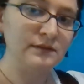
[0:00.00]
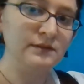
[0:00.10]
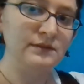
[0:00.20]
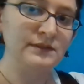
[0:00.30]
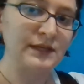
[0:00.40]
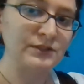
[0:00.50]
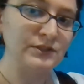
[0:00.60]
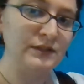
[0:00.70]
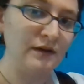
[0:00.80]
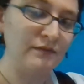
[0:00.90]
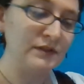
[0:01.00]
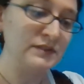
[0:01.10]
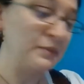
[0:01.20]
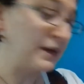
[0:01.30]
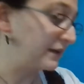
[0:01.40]
section of our
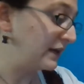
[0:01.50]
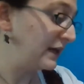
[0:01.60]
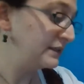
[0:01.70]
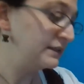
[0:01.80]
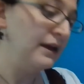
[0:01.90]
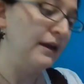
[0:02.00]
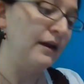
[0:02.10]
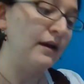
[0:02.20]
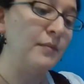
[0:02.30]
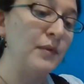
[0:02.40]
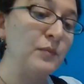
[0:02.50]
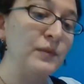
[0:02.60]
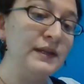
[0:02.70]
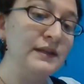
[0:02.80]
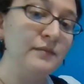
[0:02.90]
spyglass, and we
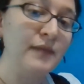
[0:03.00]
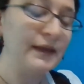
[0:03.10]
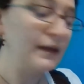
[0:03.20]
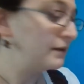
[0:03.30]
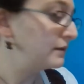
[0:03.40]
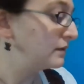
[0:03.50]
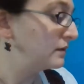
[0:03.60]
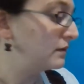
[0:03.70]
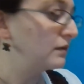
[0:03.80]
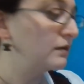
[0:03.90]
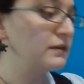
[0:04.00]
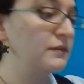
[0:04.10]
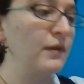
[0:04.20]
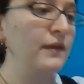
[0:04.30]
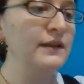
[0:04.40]
need to make it
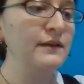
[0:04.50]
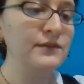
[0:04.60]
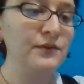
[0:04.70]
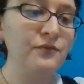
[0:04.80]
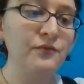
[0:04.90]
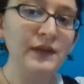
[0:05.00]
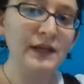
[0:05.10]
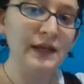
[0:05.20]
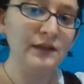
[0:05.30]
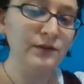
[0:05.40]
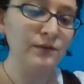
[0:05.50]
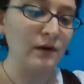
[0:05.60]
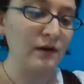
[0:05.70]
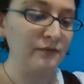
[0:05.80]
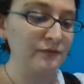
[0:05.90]
small enough to fit into
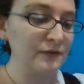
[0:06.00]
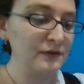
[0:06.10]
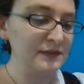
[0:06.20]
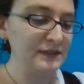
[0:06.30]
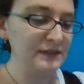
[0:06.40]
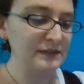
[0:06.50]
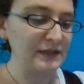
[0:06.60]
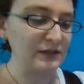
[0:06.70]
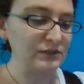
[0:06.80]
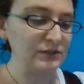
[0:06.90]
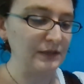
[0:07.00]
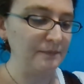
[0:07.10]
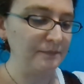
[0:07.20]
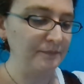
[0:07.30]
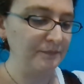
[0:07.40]
our first section.
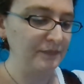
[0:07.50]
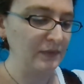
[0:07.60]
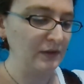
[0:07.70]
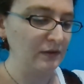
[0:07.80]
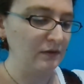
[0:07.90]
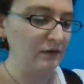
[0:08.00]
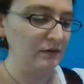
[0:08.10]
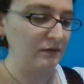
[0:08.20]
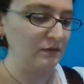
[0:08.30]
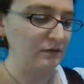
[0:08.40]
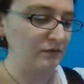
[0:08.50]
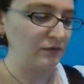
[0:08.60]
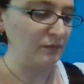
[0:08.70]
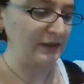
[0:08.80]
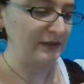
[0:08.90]
So
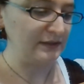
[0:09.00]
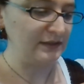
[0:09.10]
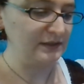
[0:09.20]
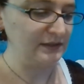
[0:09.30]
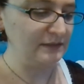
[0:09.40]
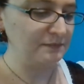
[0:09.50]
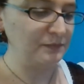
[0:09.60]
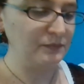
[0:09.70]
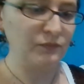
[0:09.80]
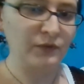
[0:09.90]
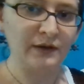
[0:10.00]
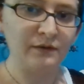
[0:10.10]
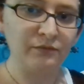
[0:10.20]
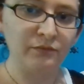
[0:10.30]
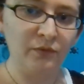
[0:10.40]
we can kind
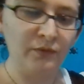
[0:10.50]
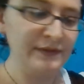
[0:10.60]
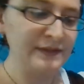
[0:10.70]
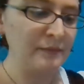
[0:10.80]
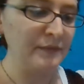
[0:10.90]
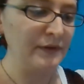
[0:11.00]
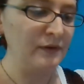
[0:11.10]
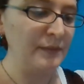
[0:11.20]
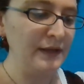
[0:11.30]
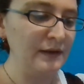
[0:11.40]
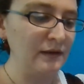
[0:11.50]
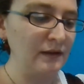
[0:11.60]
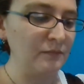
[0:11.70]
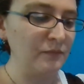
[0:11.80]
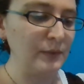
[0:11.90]
of roll this up a little bit
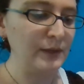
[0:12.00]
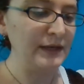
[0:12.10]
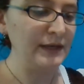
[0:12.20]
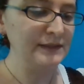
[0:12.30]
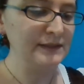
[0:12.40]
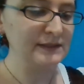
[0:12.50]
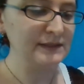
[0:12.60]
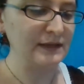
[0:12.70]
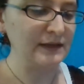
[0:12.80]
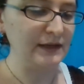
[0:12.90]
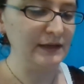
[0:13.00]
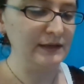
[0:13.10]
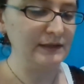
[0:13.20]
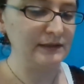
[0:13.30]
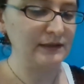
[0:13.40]
and put it inside
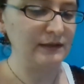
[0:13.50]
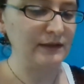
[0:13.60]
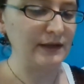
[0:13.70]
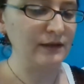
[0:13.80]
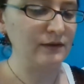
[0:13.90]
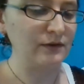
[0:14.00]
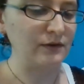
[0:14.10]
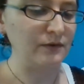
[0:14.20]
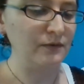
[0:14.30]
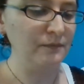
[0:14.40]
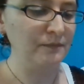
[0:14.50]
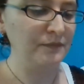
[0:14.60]
and let it go.